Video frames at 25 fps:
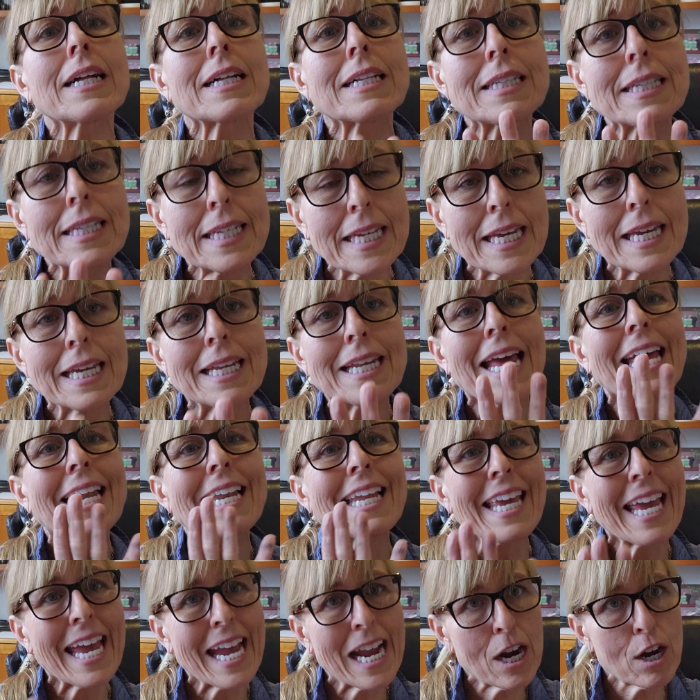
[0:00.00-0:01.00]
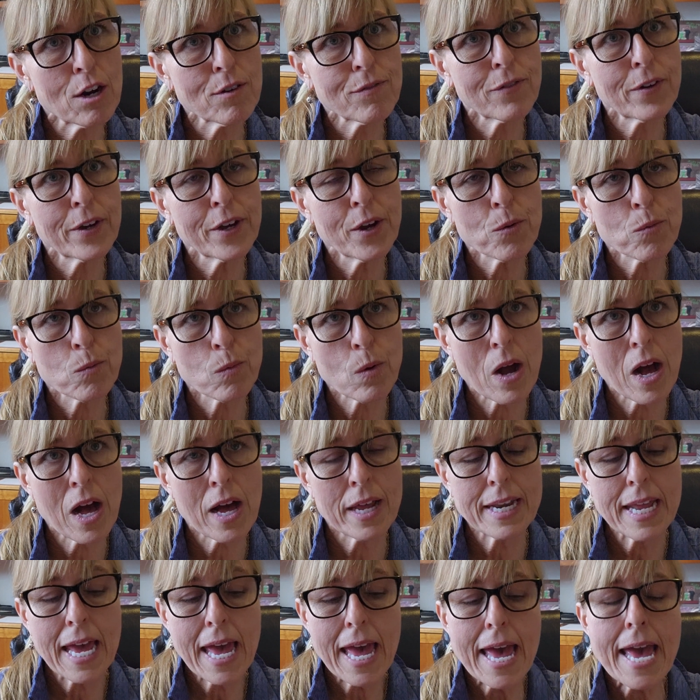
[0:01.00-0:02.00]
clean and care for your
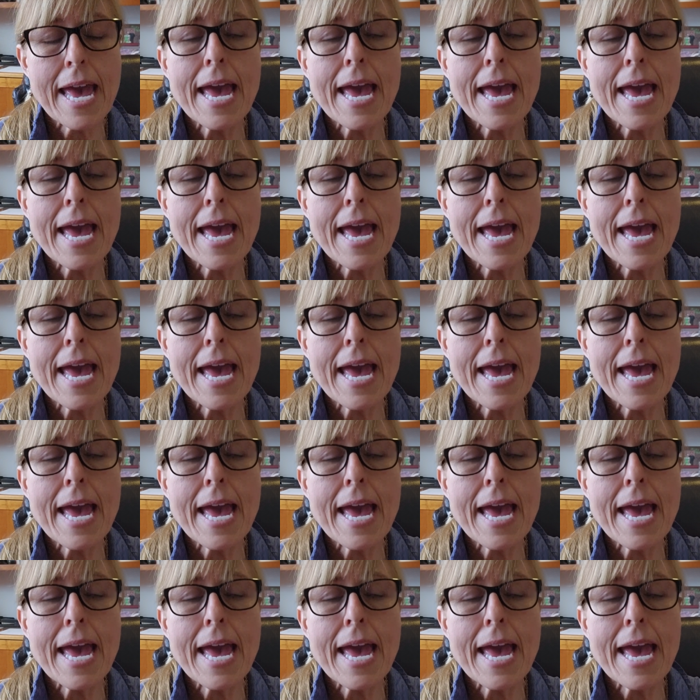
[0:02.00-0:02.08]
rod.